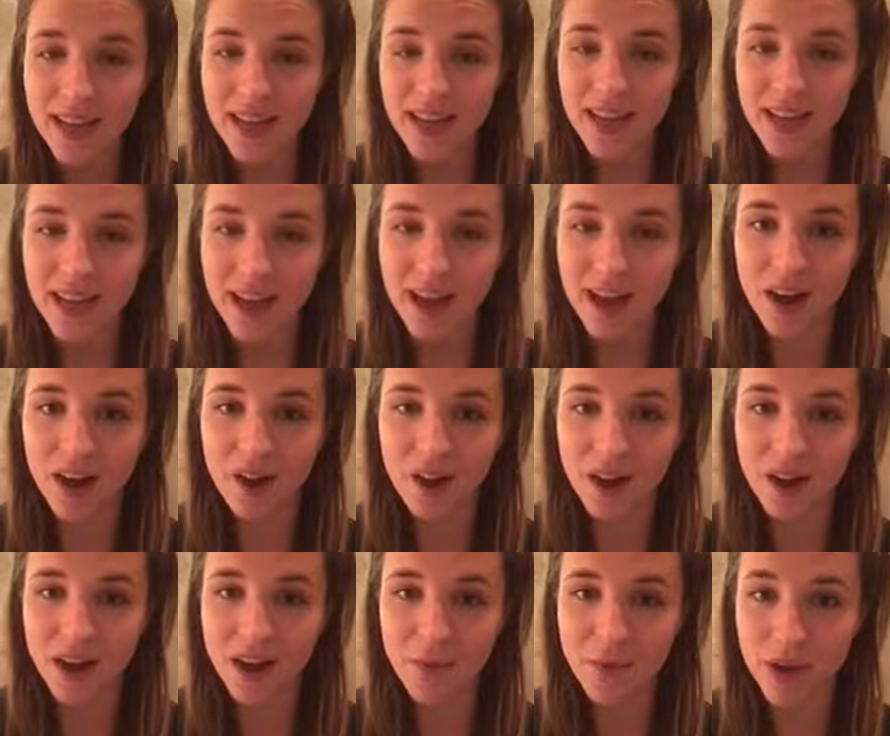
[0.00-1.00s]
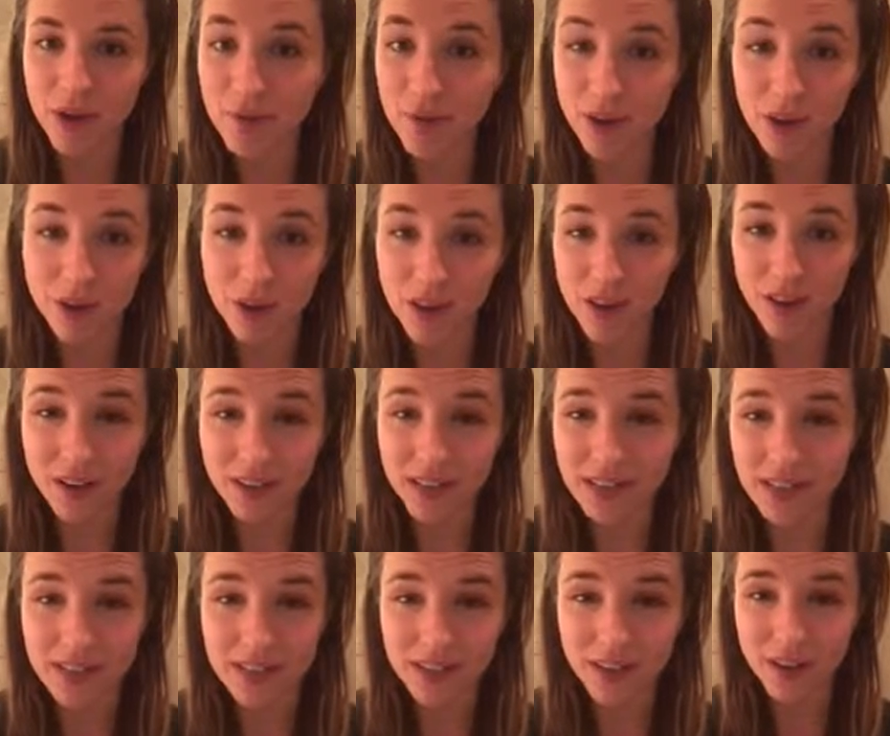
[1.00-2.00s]
and how I'm no longer
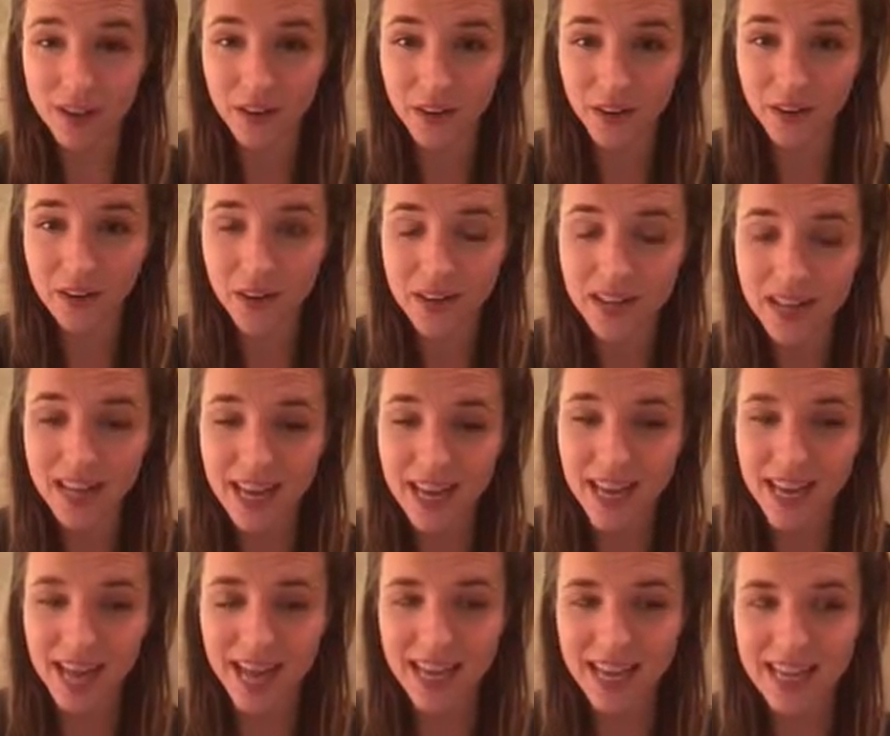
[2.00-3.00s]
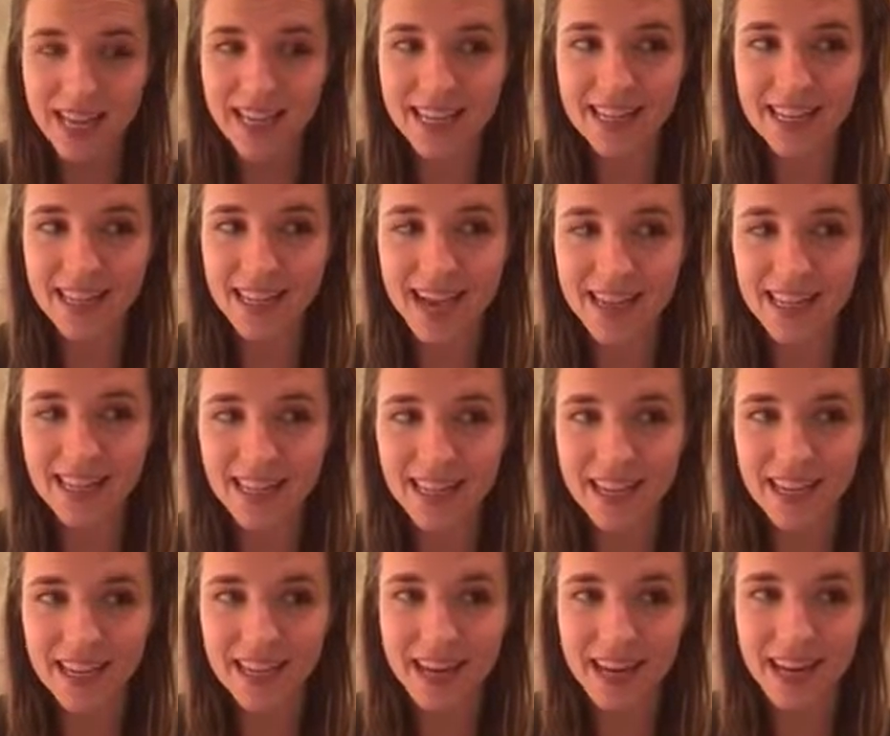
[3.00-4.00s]
that sick girl. And I
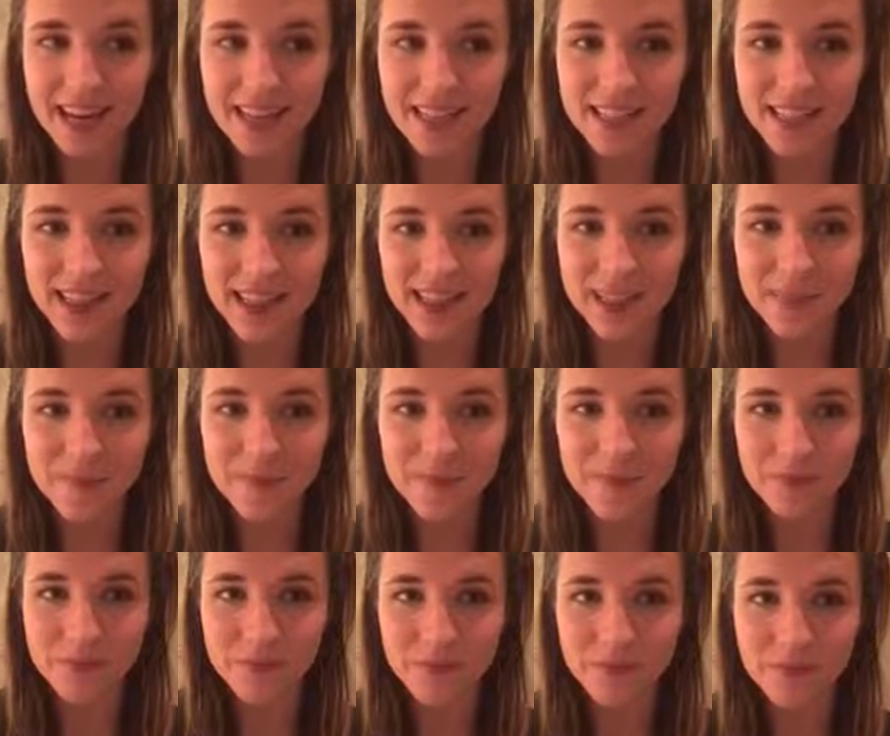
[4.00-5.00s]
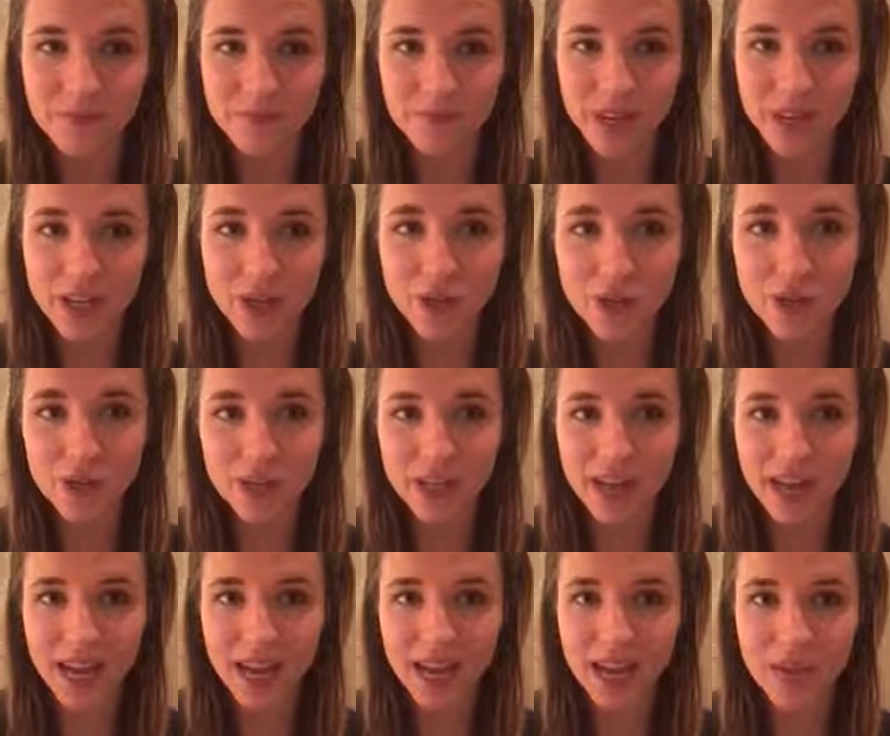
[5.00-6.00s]
think that I
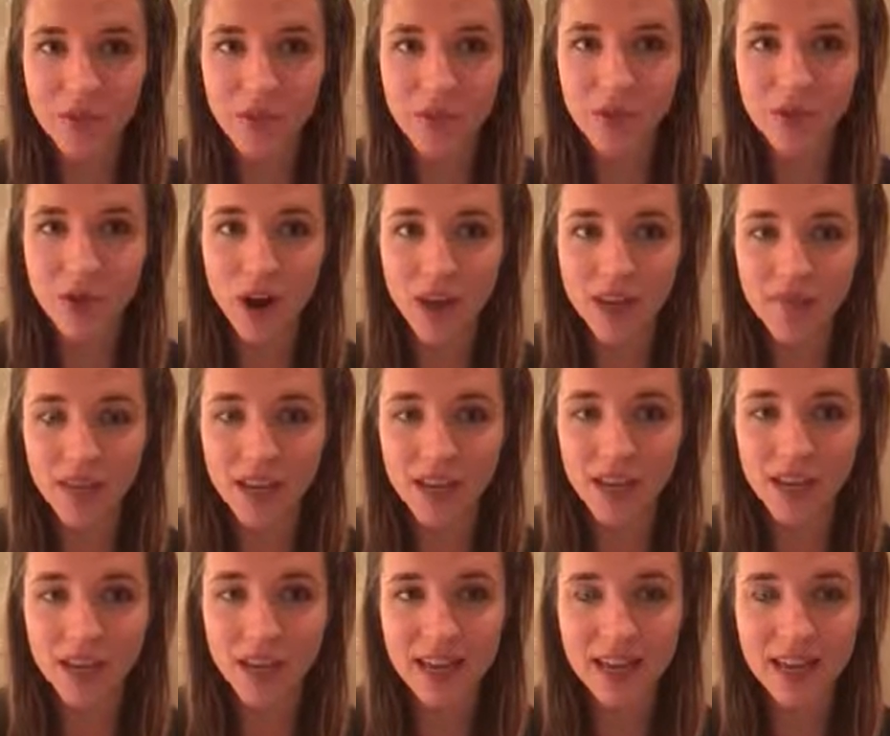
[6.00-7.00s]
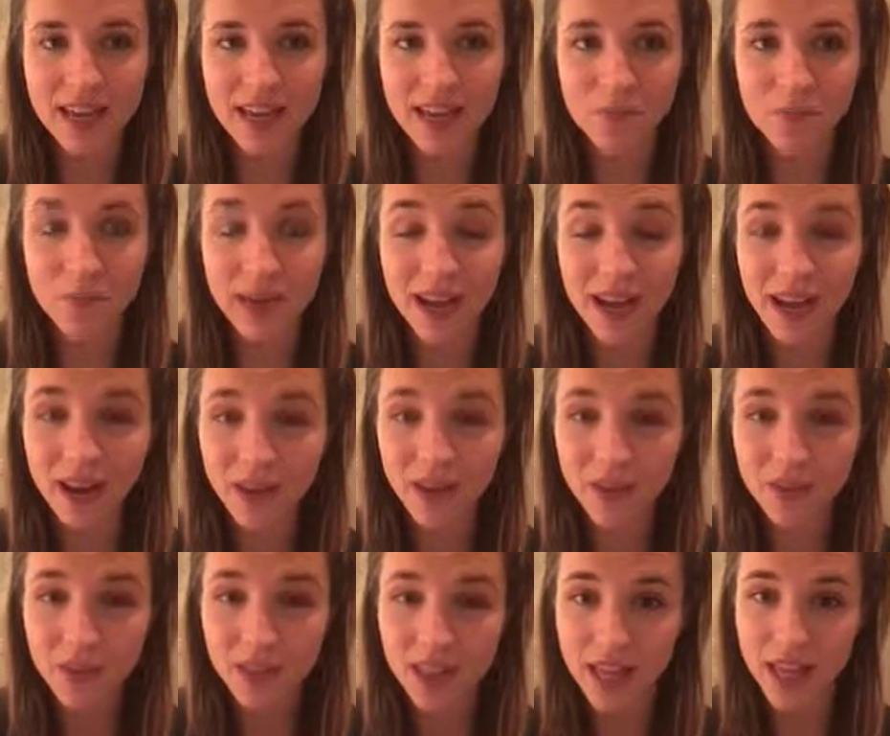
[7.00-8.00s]
truly am thriving in my
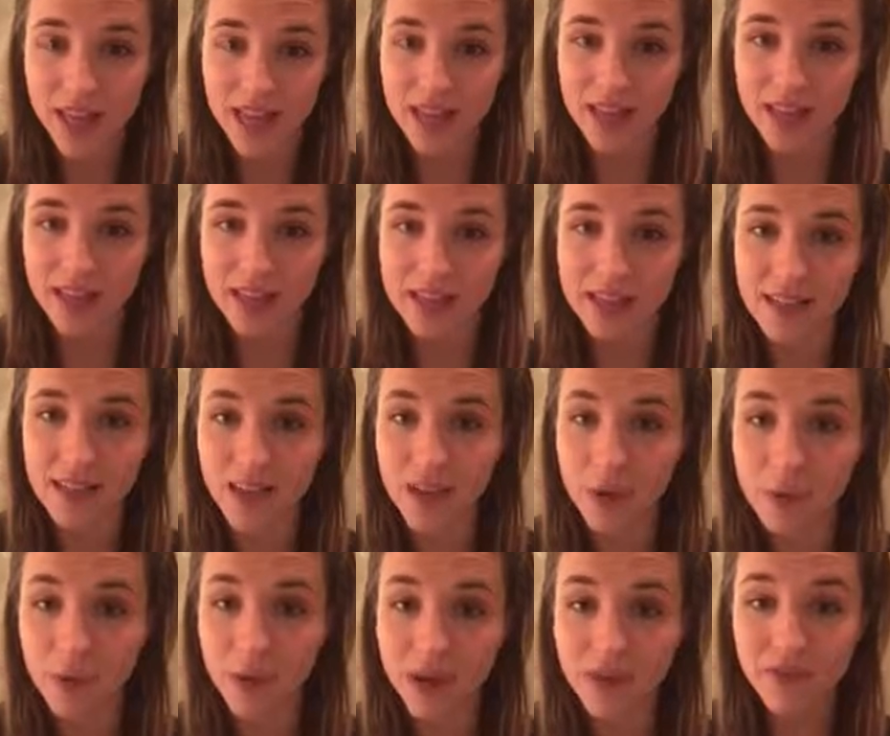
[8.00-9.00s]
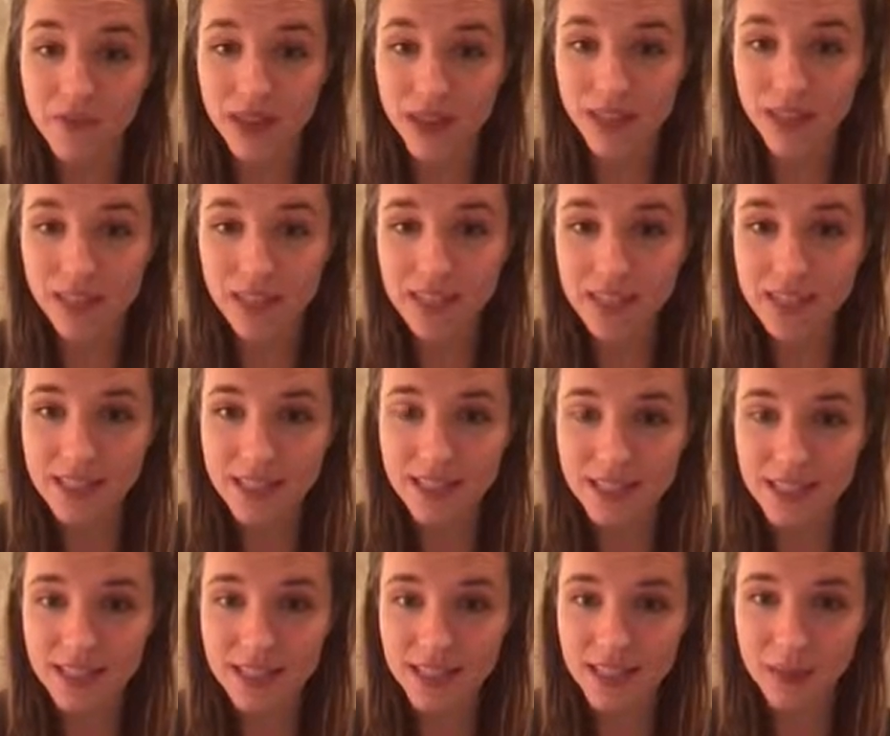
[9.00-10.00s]
health and my
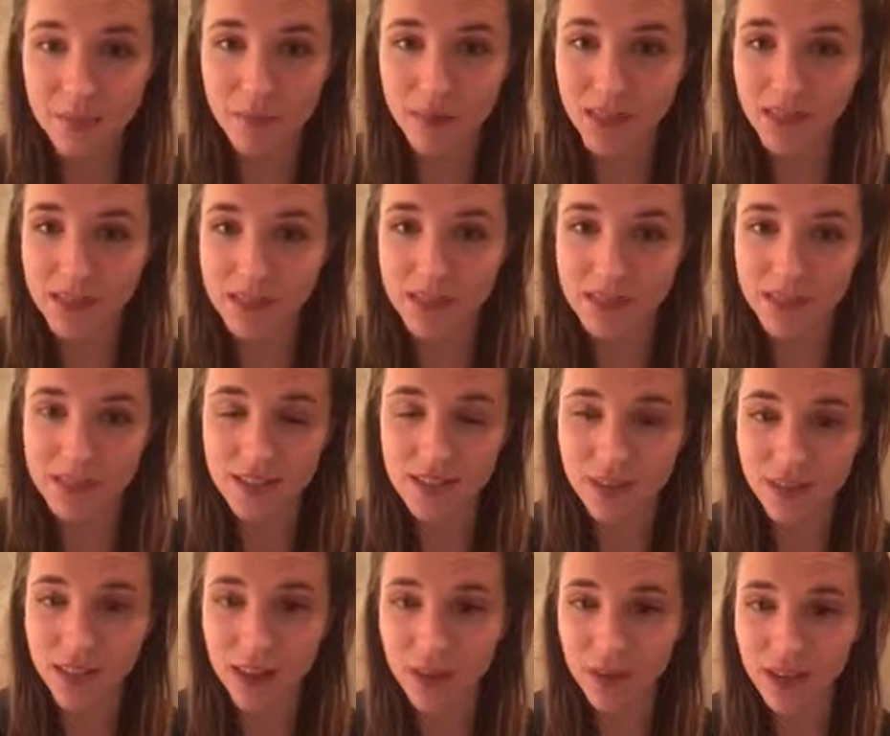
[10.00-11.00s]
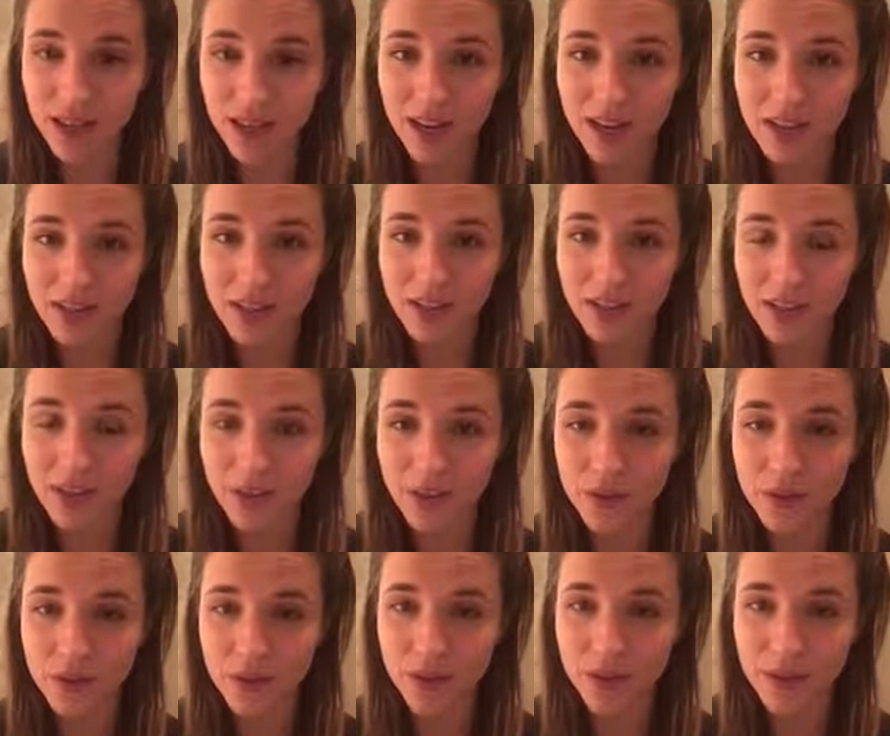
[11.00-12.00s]
finances because this is allowing us
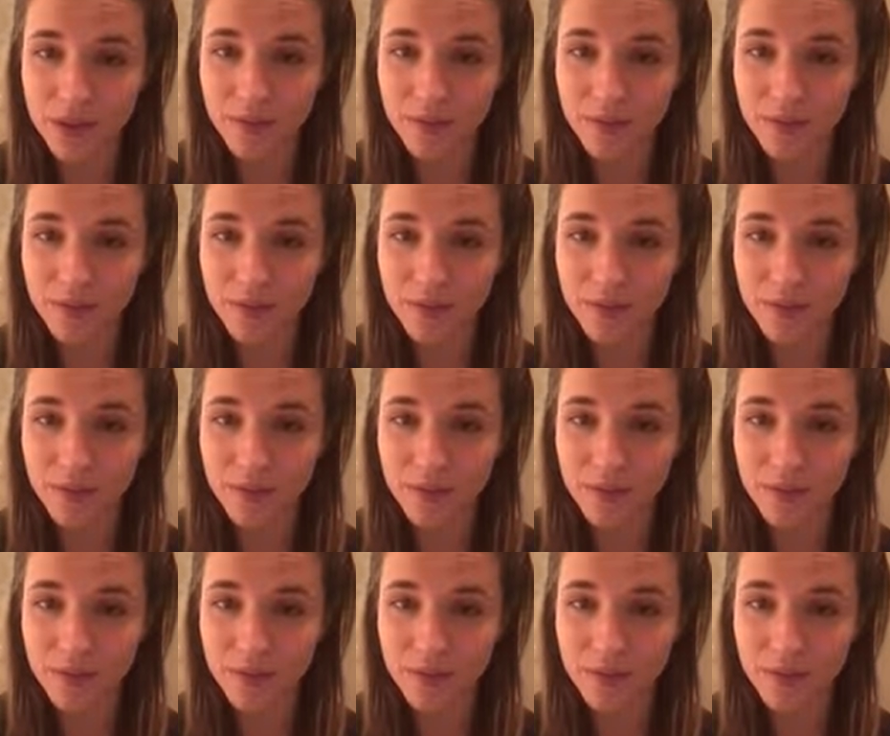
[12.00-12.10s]
to